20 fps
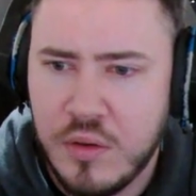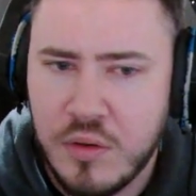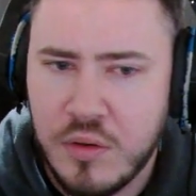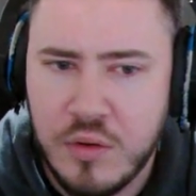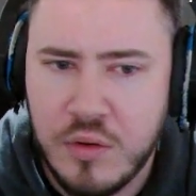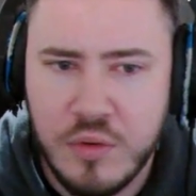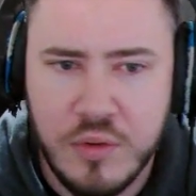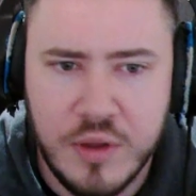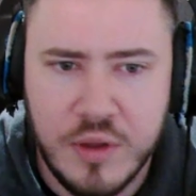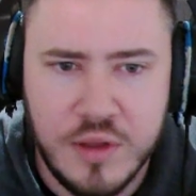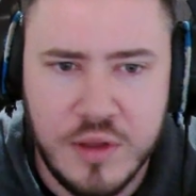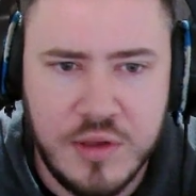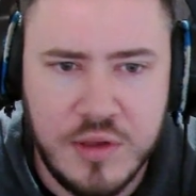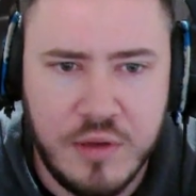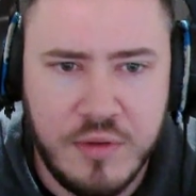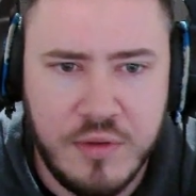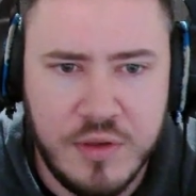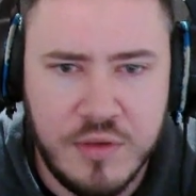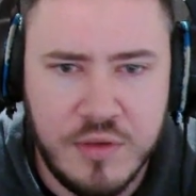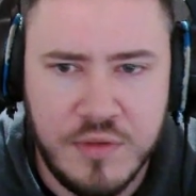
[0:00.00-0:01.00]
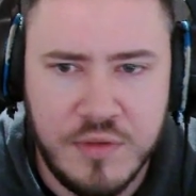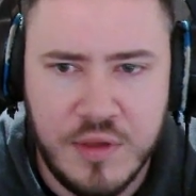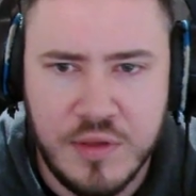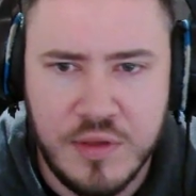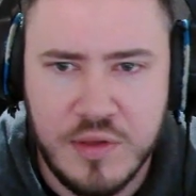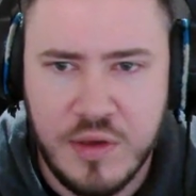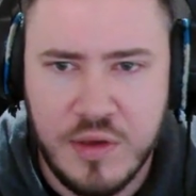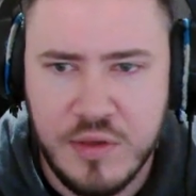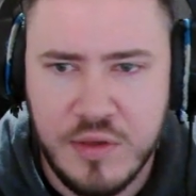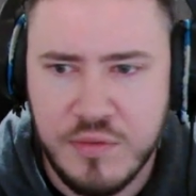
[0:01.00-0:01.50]
calling a check raise of that
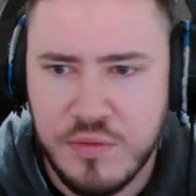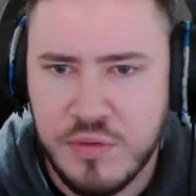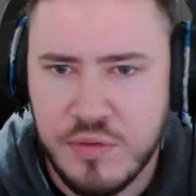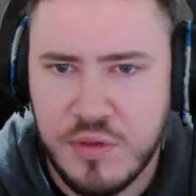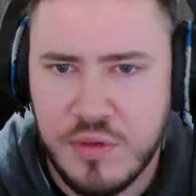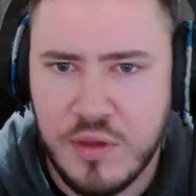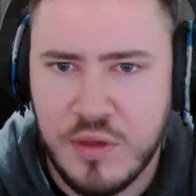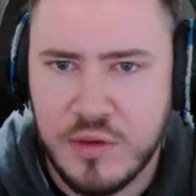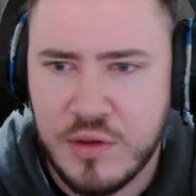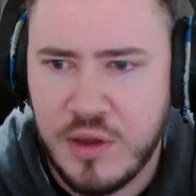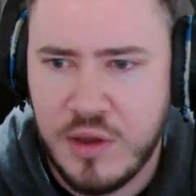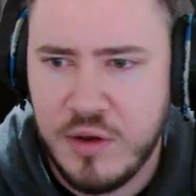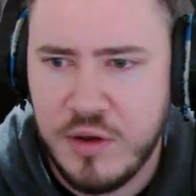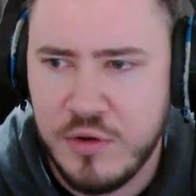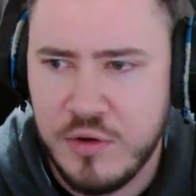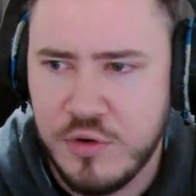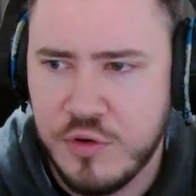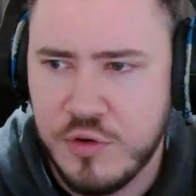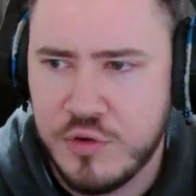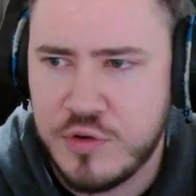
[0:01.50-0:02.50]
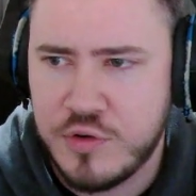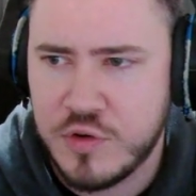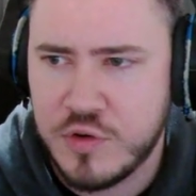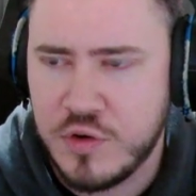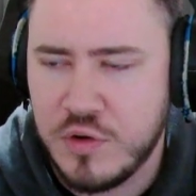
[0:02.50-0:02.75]
size with that candidate.